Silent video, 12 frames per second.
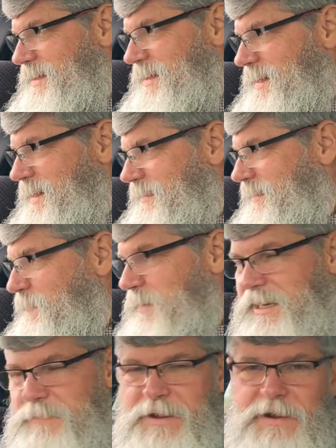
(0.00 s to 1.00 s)
Yes, and
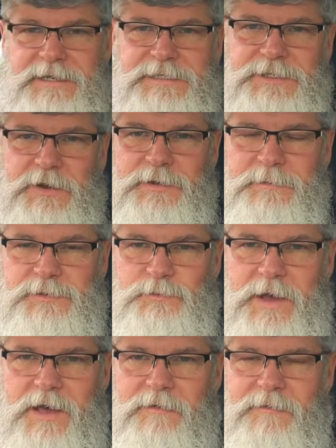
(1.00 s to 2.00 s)
many Americans know them as
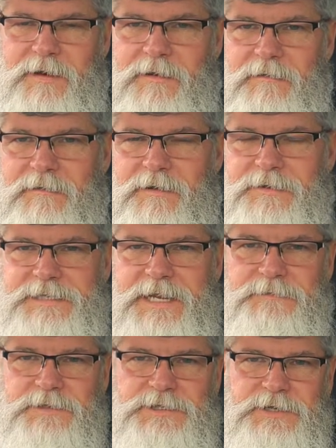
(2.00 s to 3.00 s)
well. Our
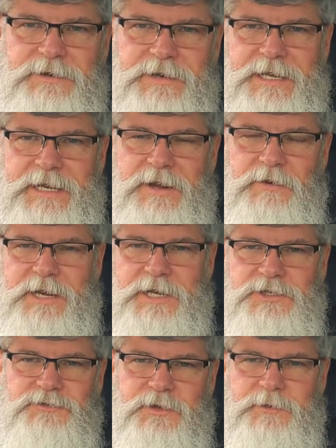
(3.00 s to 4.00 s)
television are
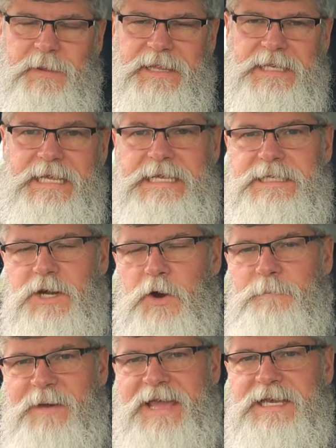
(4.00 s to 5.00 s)
inextricably linked.
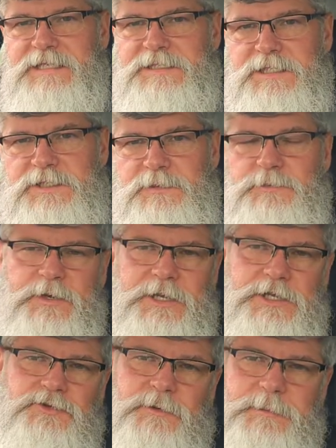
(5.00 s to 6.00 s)
Our banking systems are
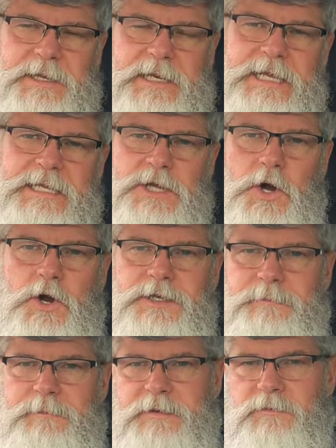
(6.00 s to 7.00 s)
inextricably linked. Our
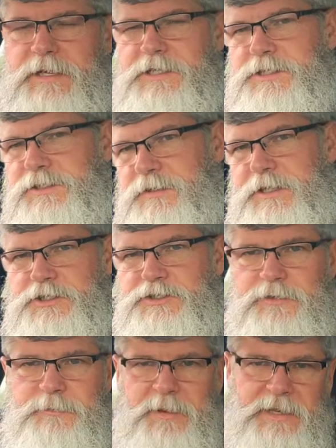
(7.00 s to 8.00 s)
diplomatic relations are
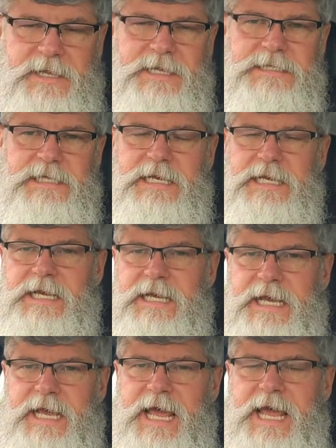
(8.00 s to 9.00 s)
inextricably linked.
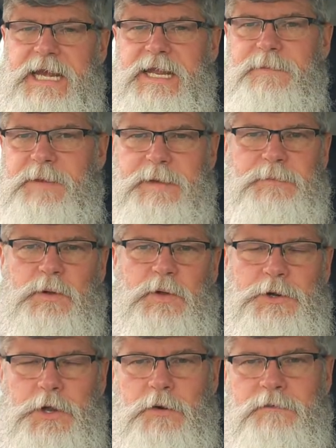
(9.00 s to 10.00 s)
And people
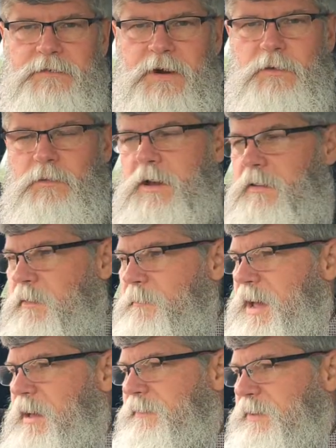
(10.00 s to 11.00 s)
know very well about